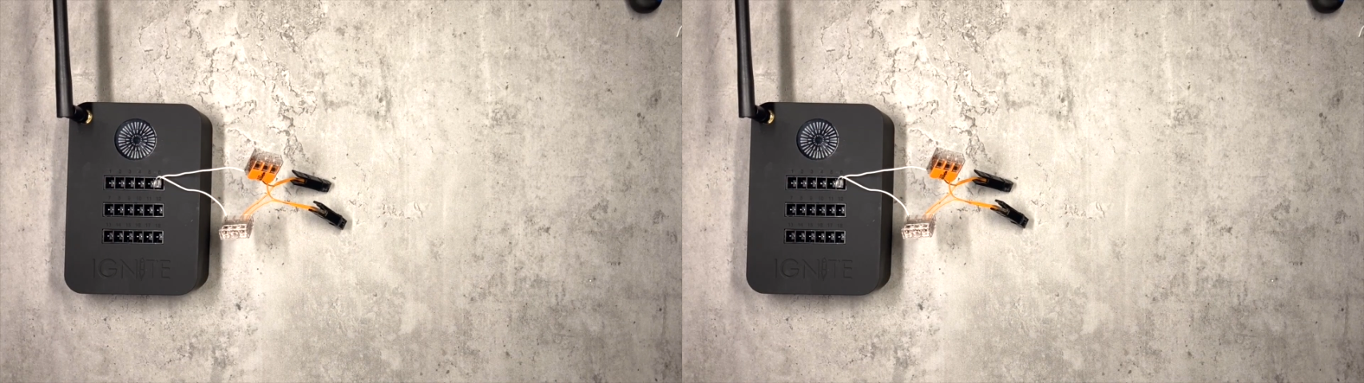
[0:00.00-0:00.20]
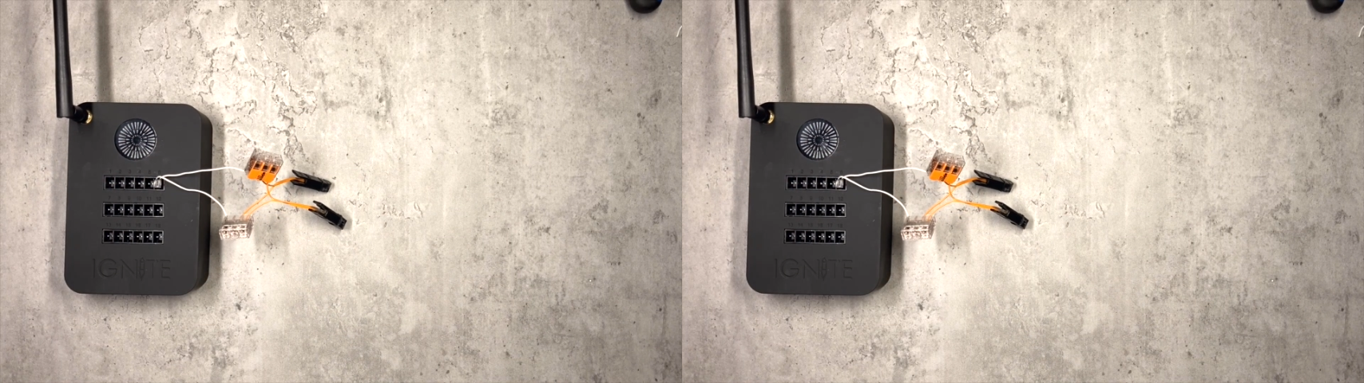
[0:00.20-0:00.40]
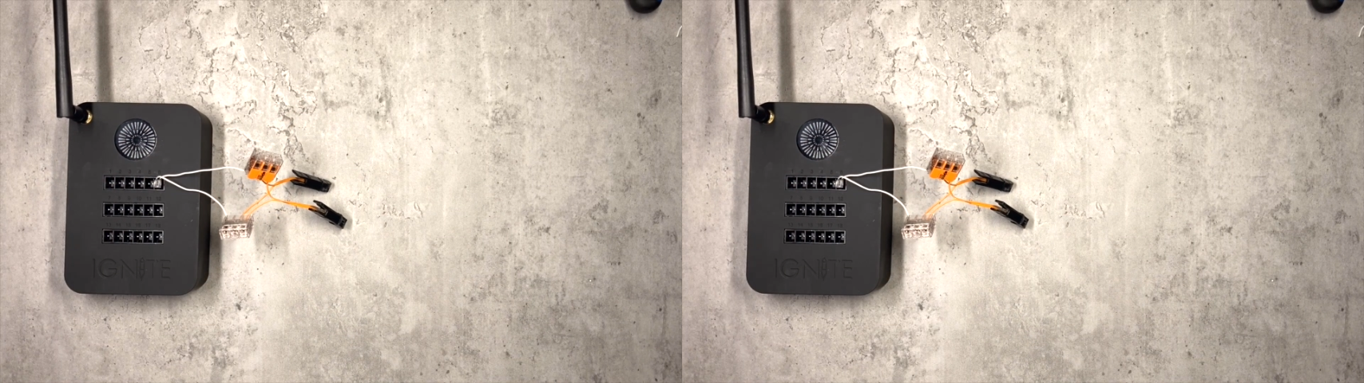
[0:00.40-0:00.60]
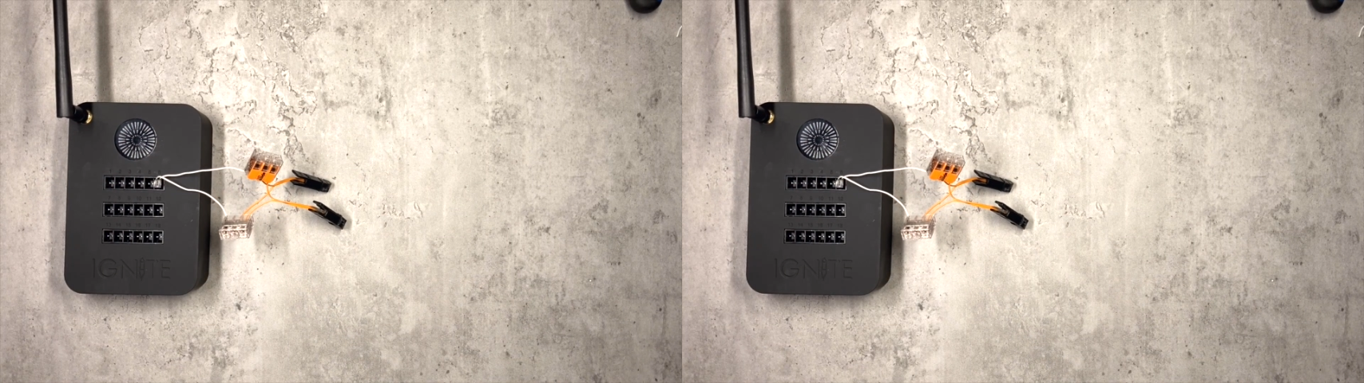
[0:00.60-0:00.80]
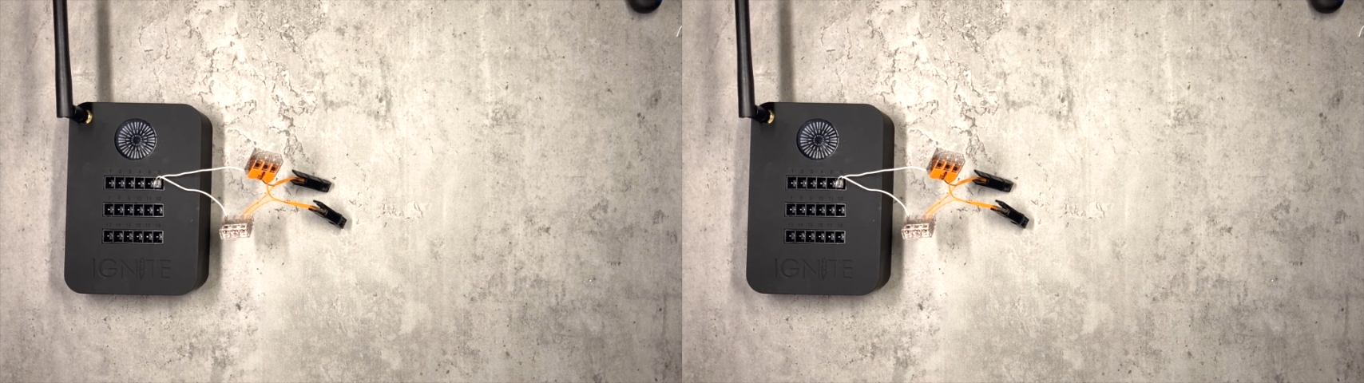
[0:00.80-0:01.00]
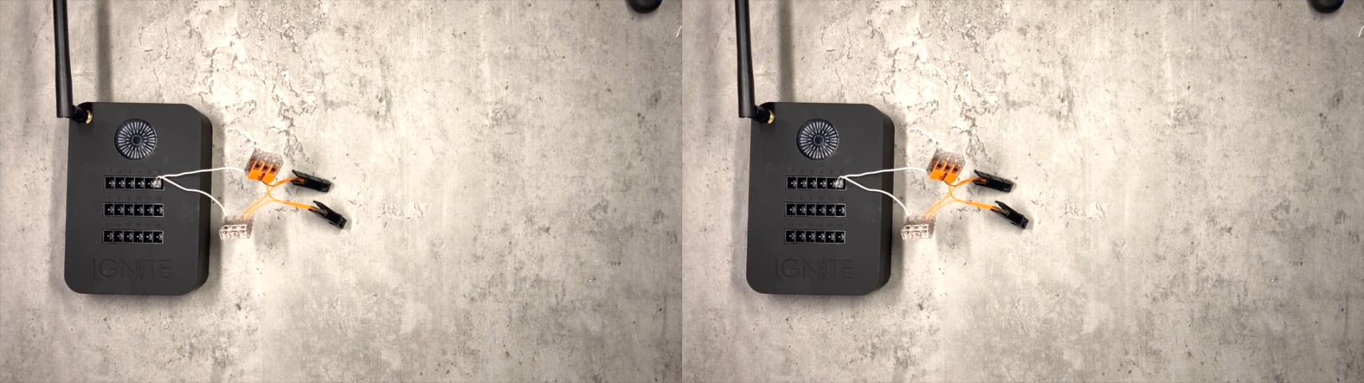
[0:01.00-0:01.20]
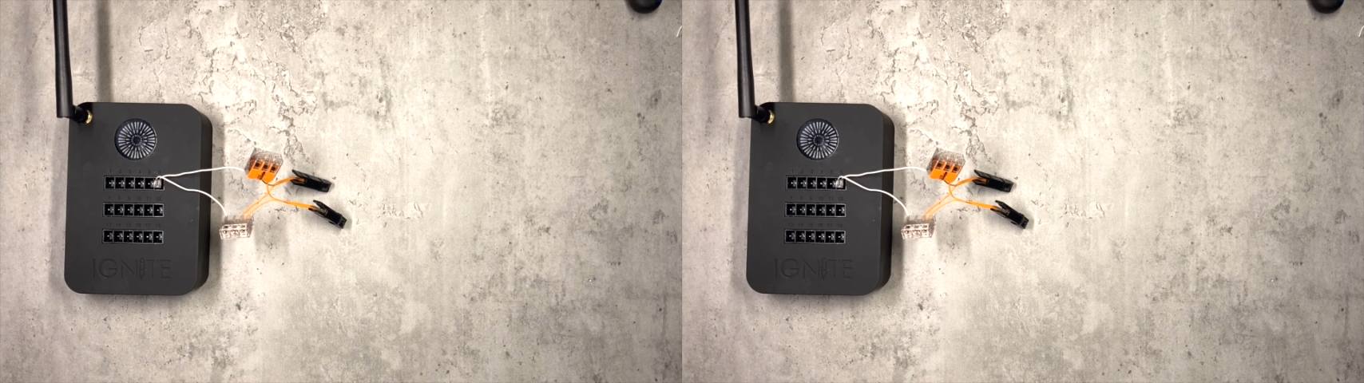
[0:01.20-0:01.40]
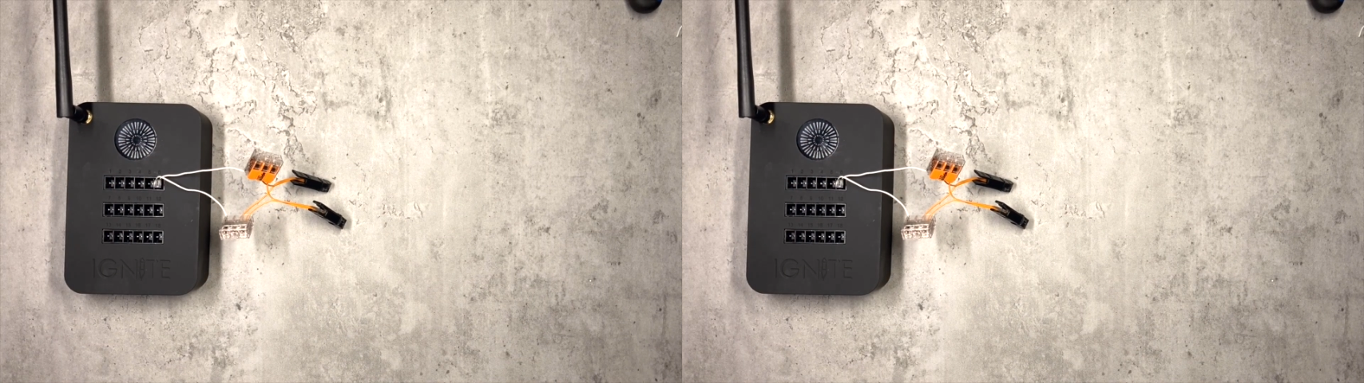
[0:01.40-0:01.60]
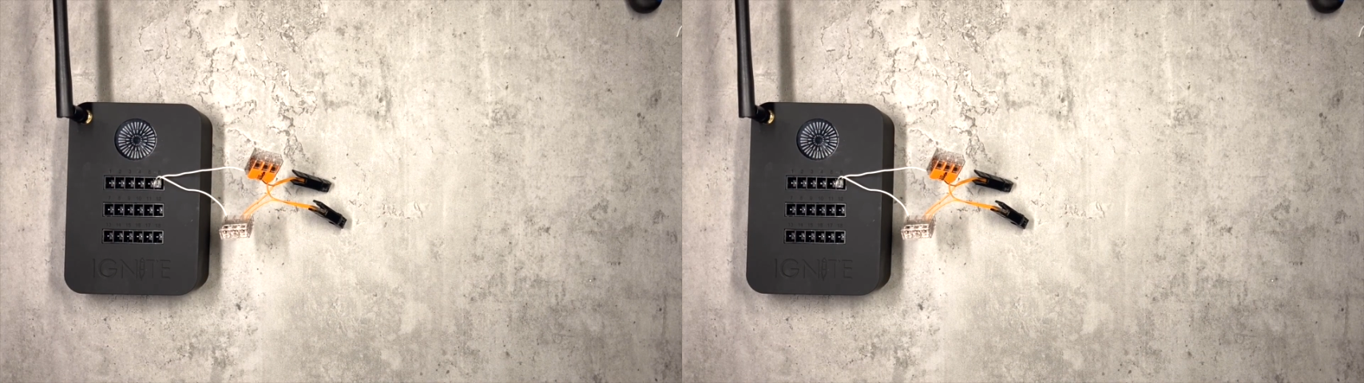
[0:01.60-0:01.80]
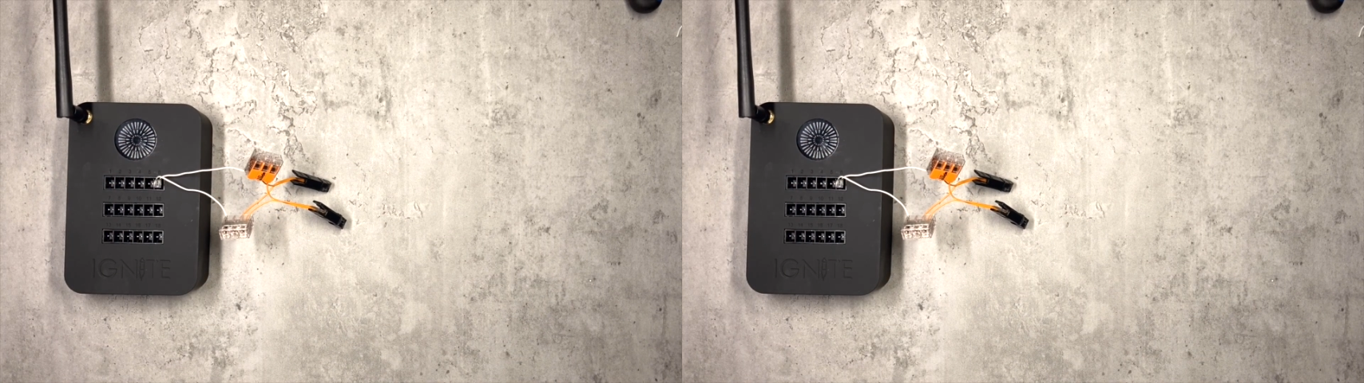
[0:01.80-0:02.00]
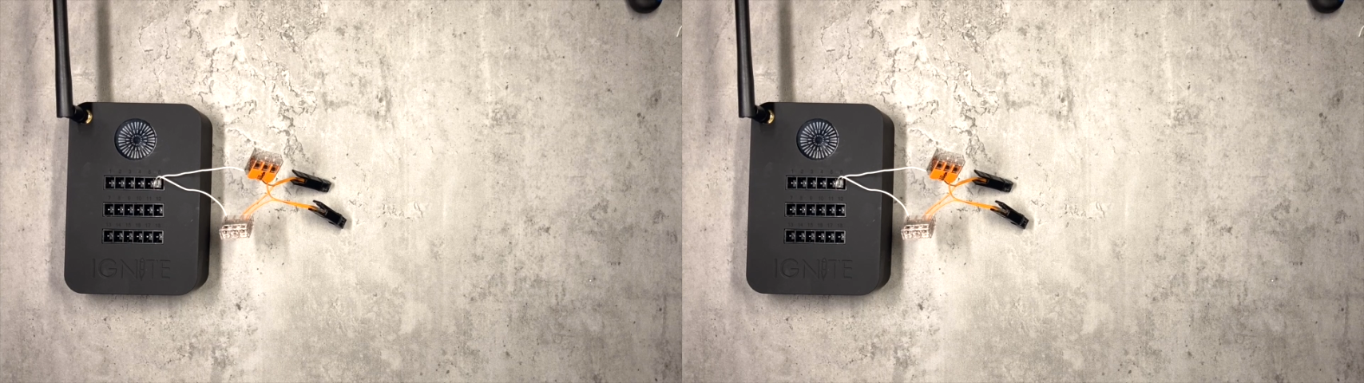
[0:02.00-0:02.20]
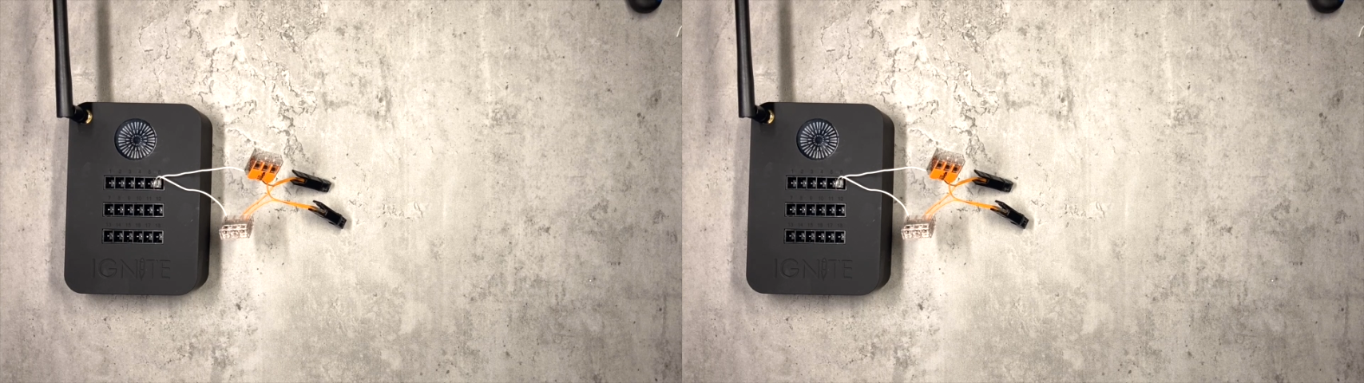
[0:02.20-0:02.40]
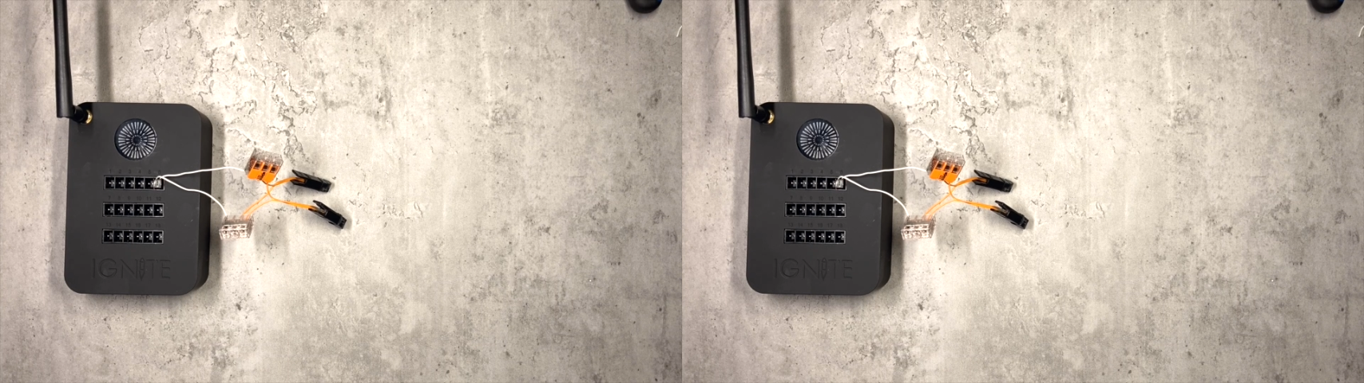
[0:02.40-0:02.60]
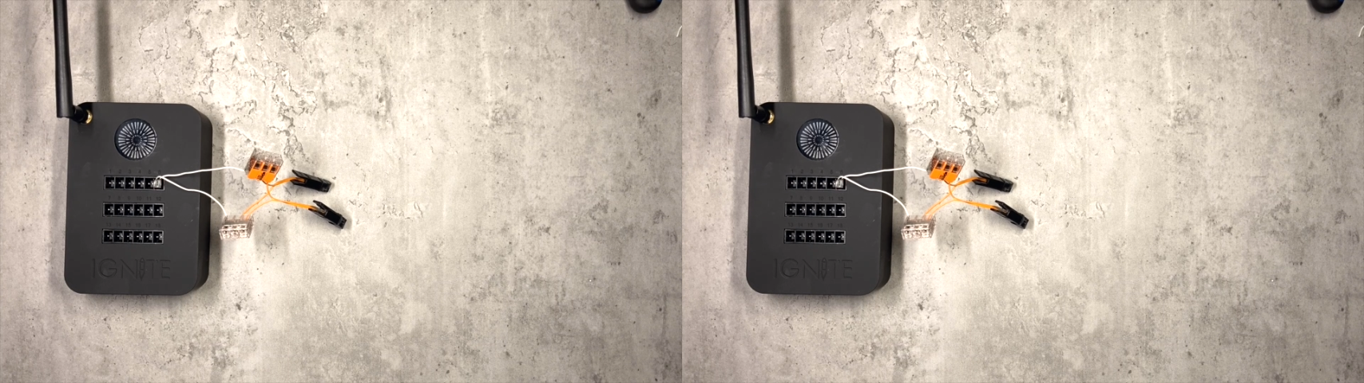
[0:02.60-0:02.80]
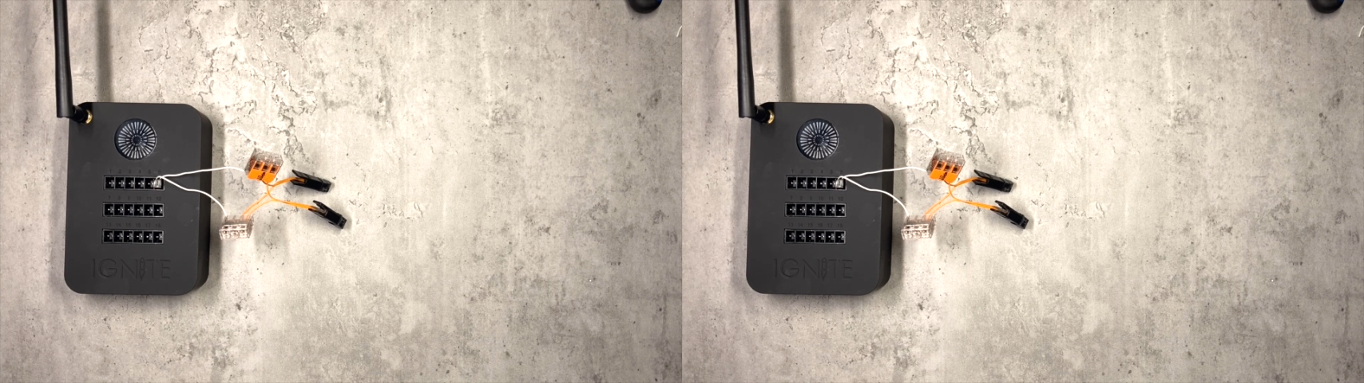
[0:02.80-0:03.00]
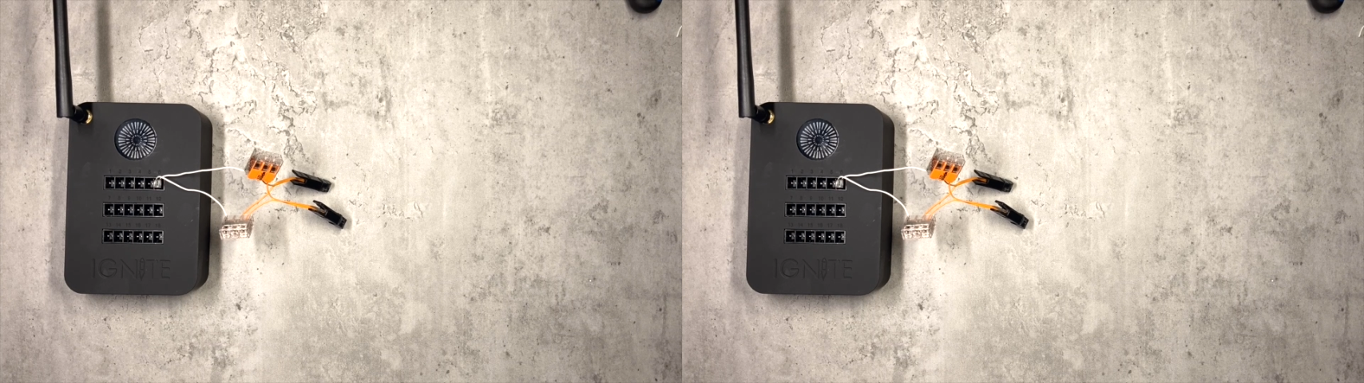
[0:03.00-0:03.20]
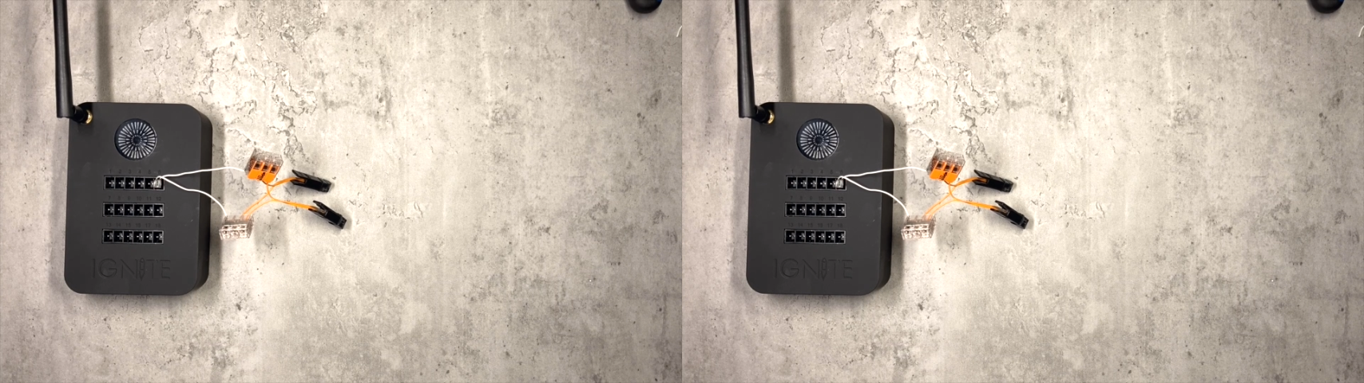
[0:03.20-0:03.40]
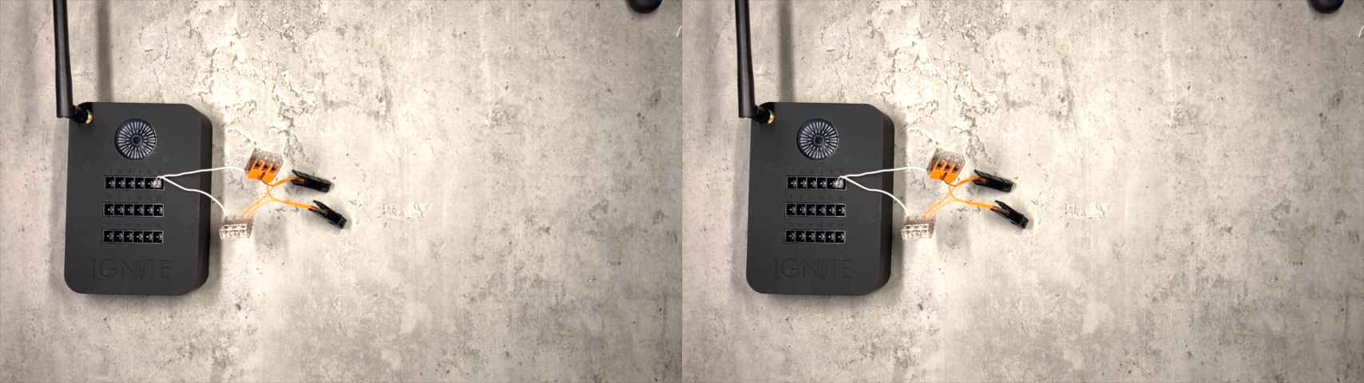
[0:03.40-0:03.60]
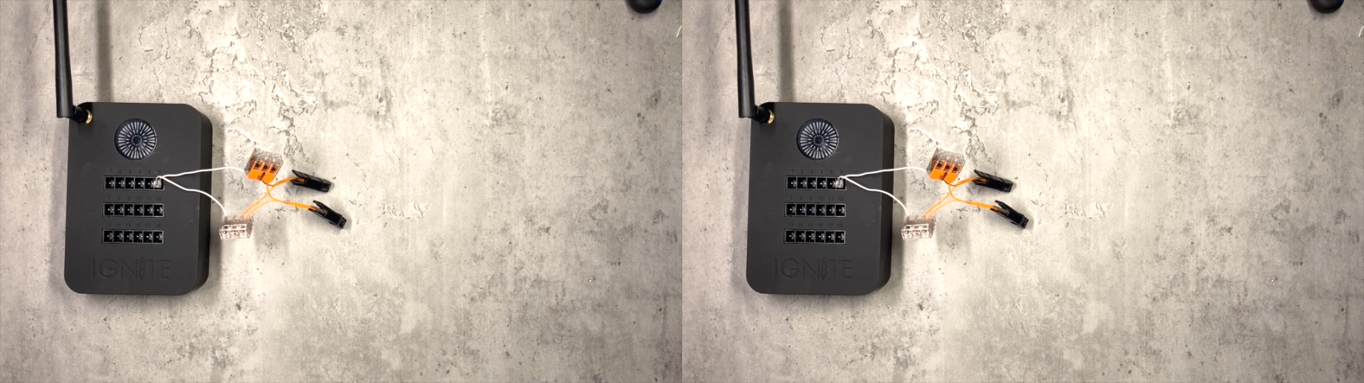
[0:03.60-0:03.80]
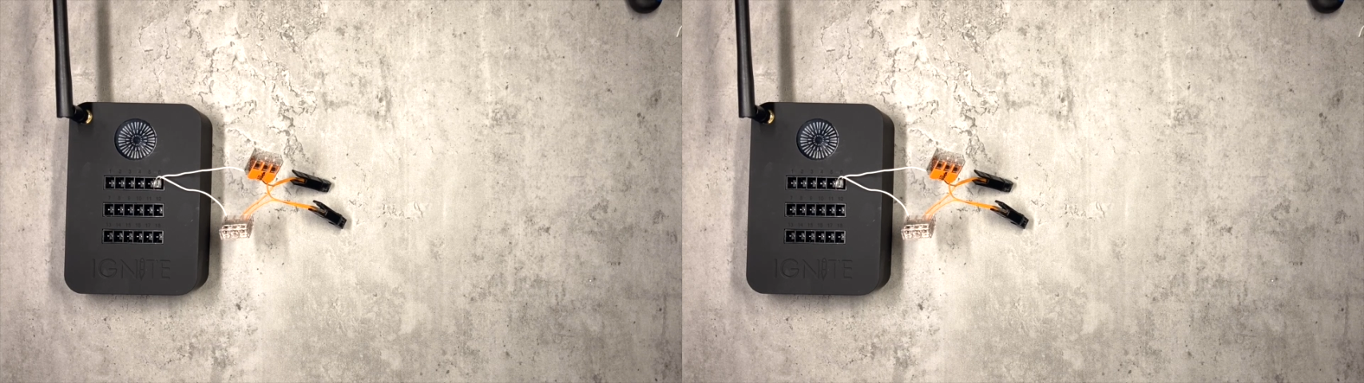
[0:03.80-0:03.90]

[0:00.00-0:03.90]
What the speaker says: [unreadable: no face in view]